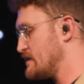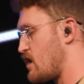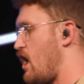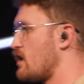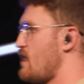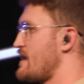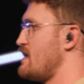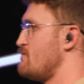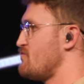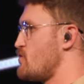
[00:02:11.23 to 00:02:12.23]
to talk like
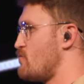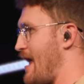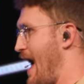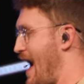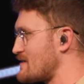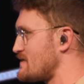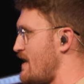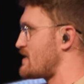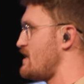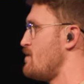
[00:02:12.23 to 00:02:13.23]
him, if we want to act
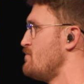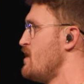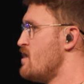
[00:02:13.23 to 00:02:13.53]
like him,